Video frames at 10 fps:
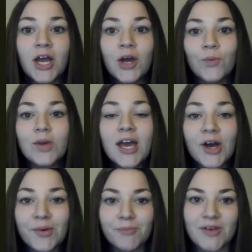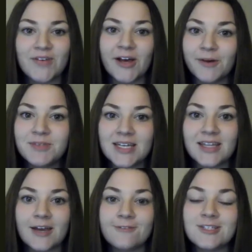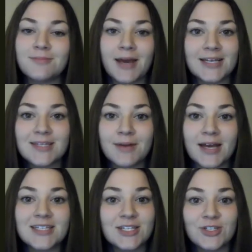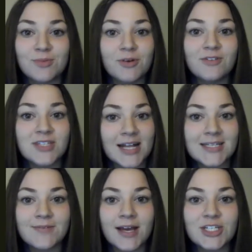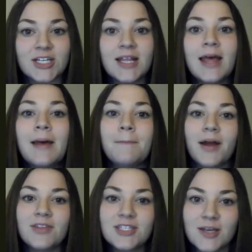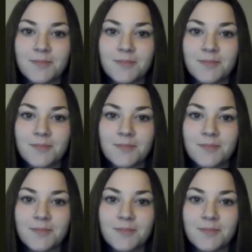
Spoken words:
We hope we've helped in the effort to maximize consumer satisfaction by the tips